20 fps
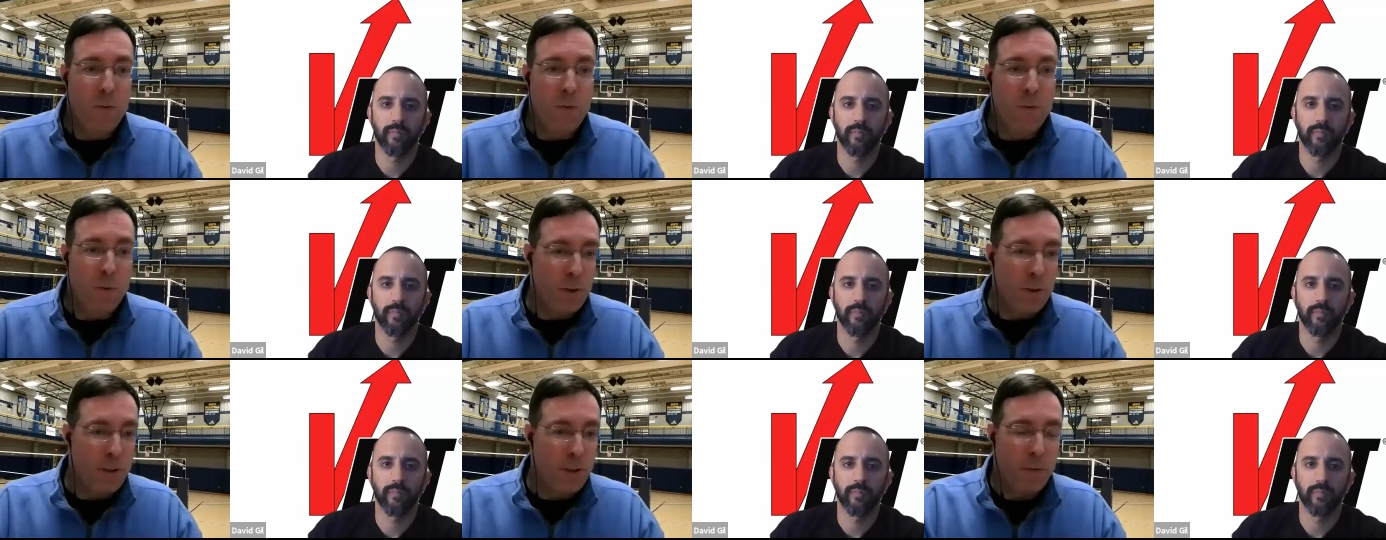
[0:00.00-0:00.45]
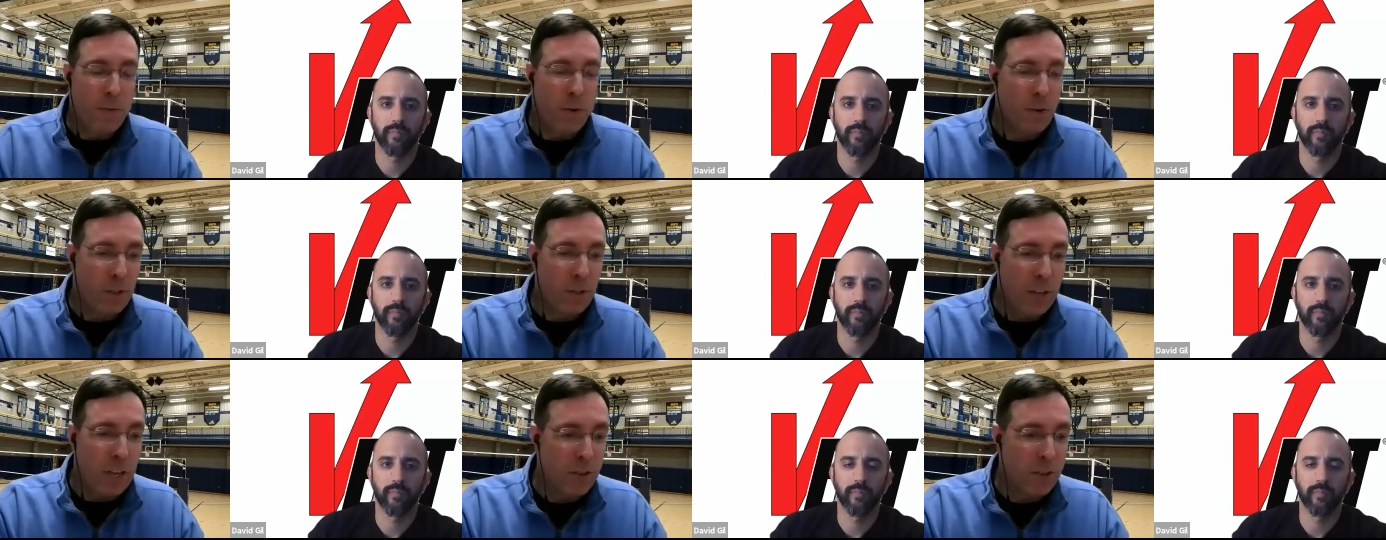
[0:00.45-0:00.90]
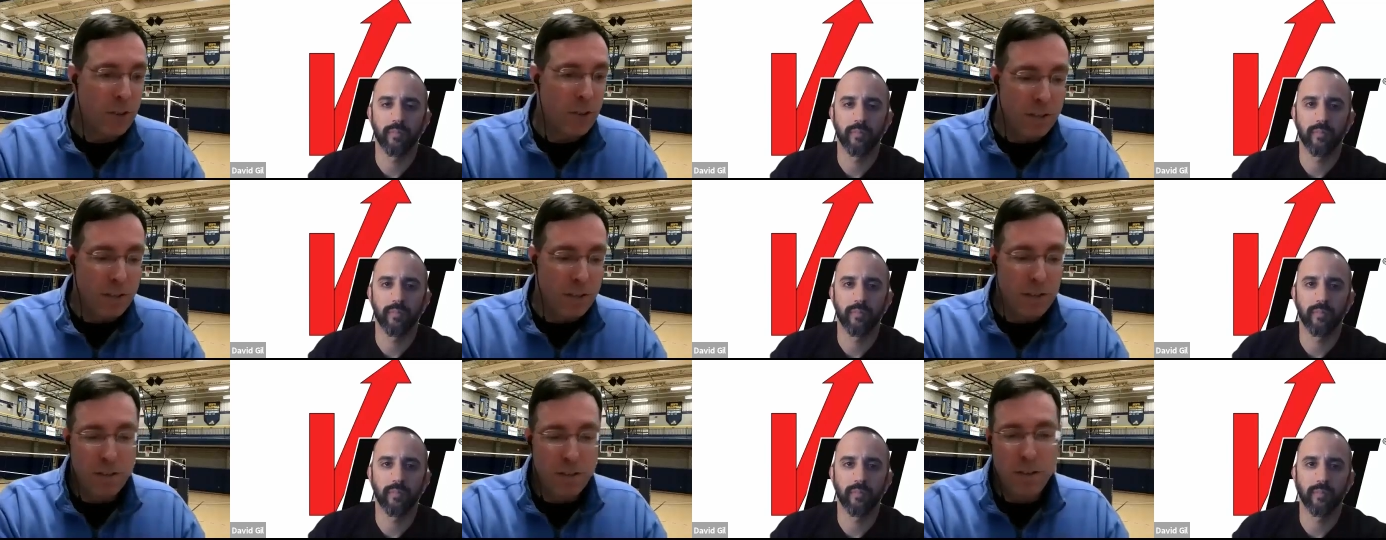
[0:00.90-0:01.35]
Speaker 1: or the first
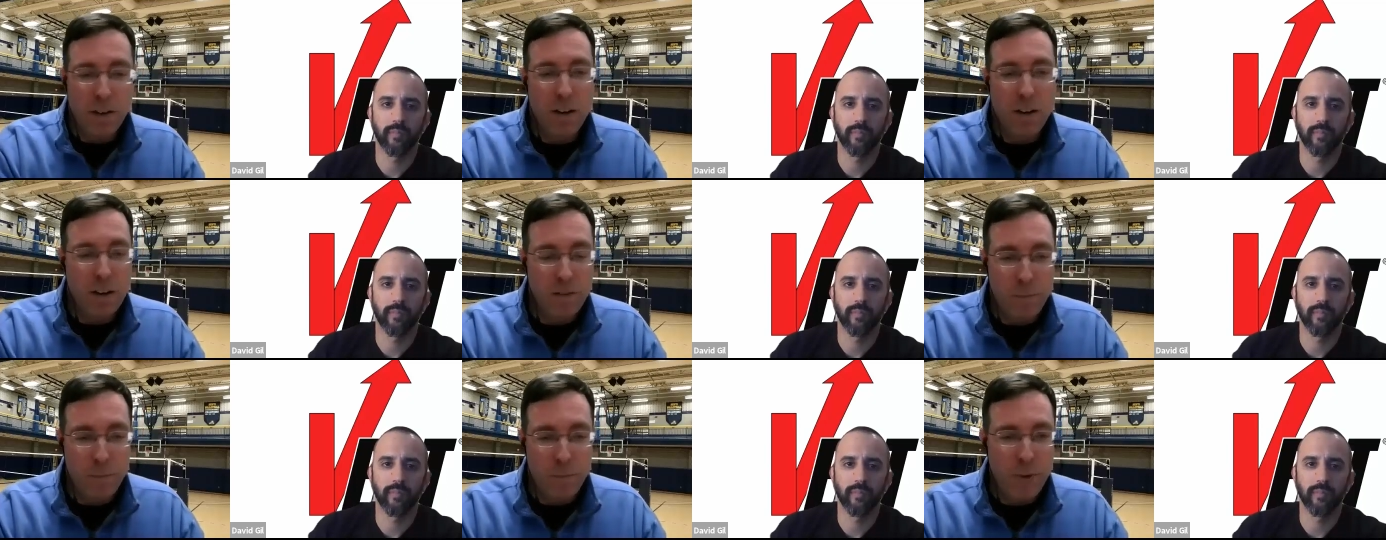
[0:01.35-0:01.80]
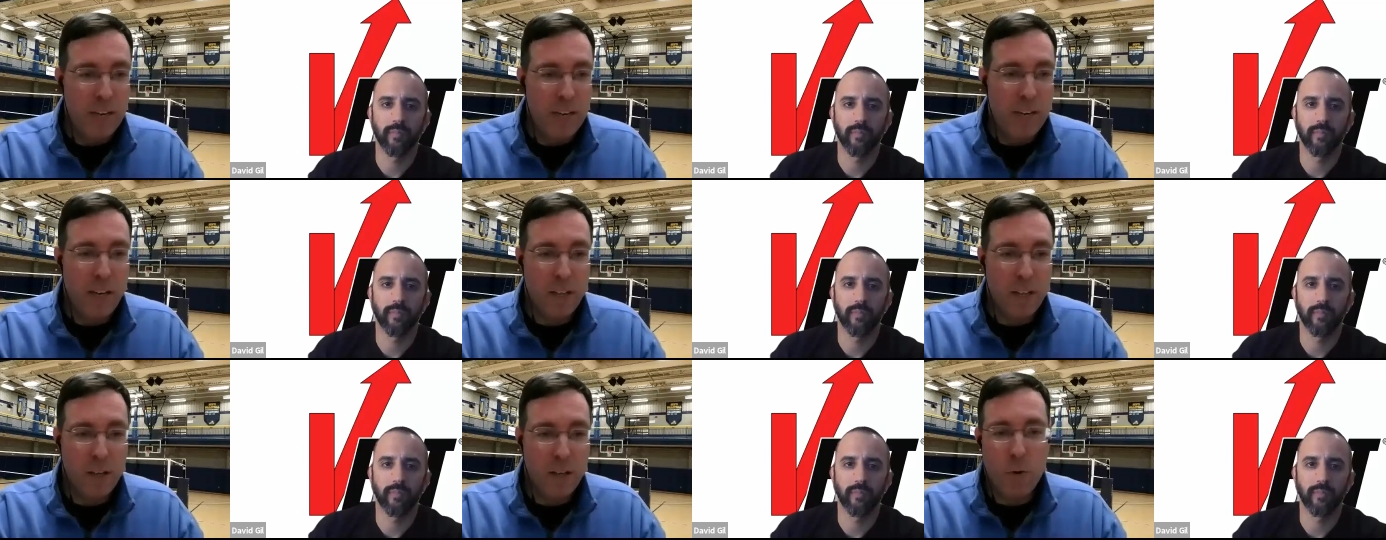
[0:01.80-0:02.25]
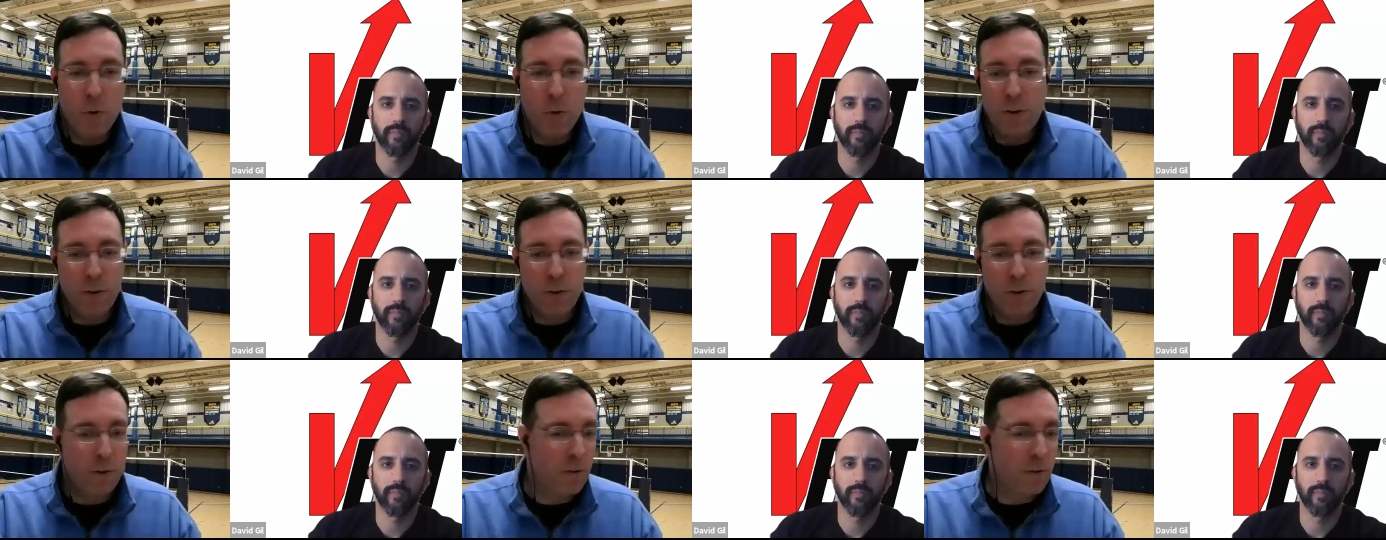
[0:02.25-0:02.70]
session of being on the
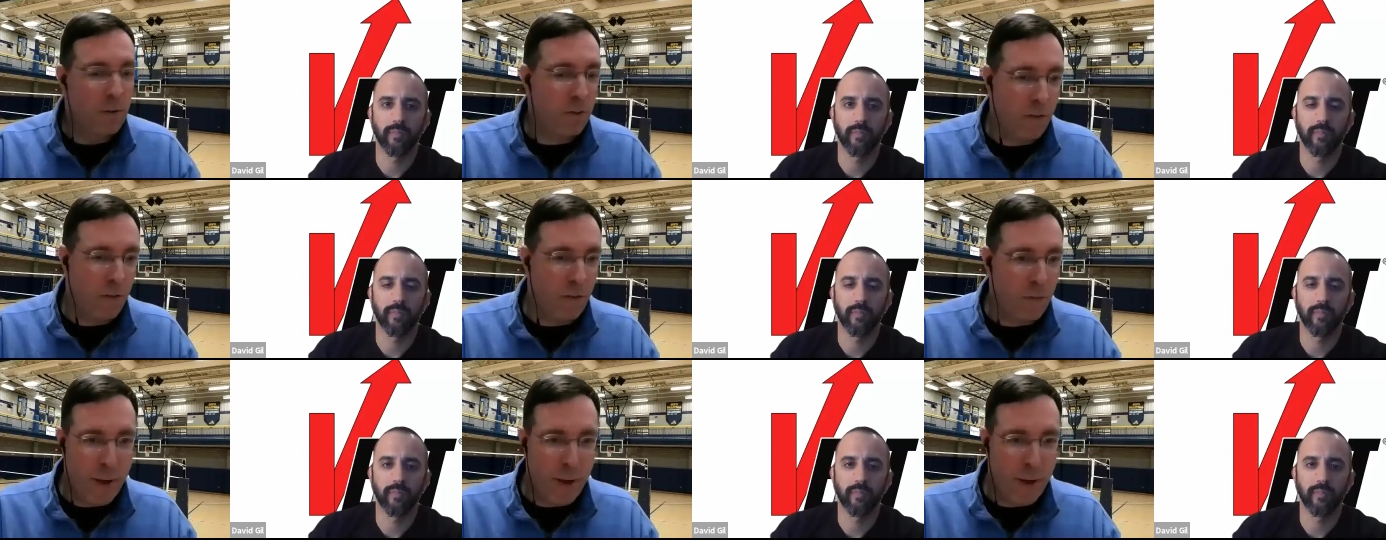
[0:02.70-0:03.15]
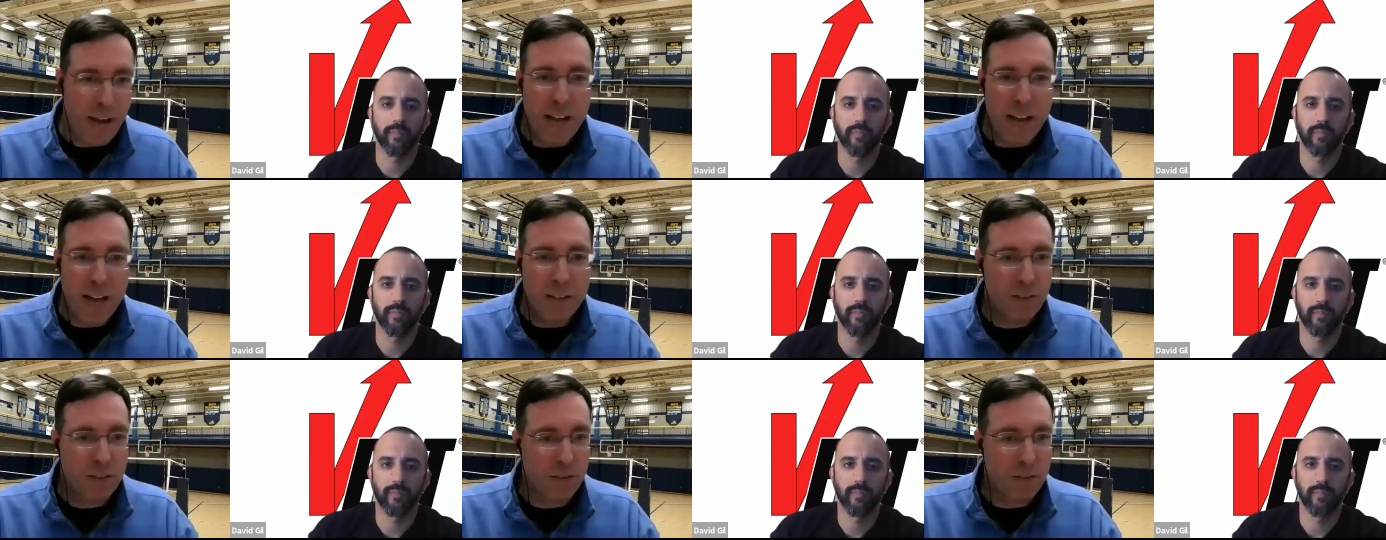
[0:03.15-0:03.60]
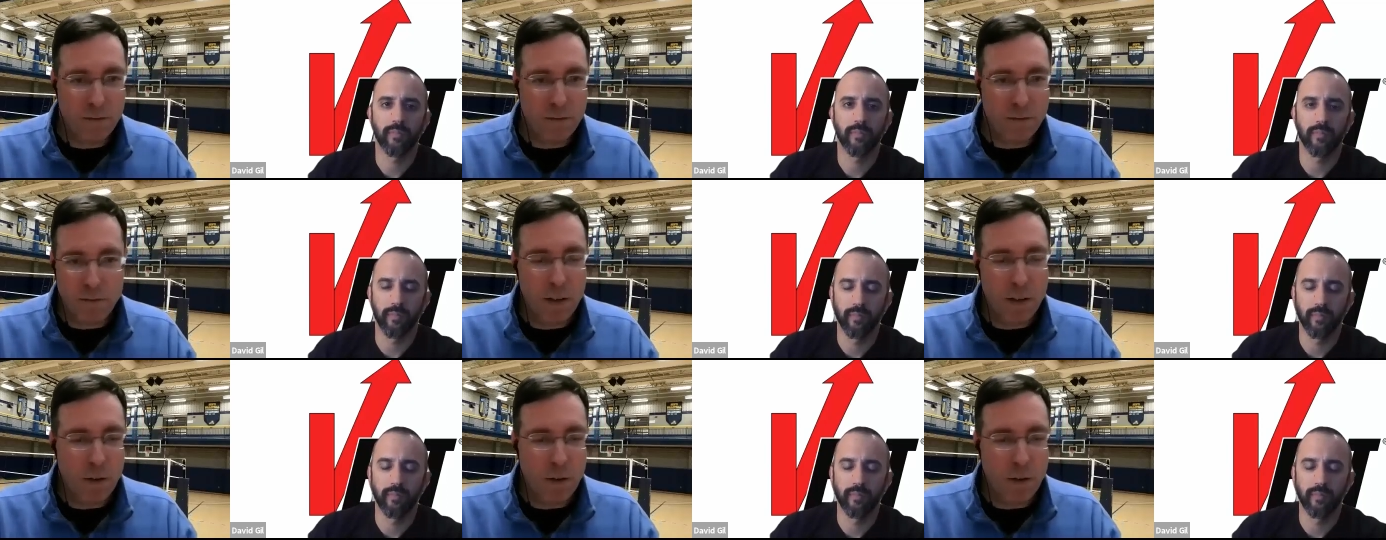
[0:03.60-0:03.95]
court doing serve and pass or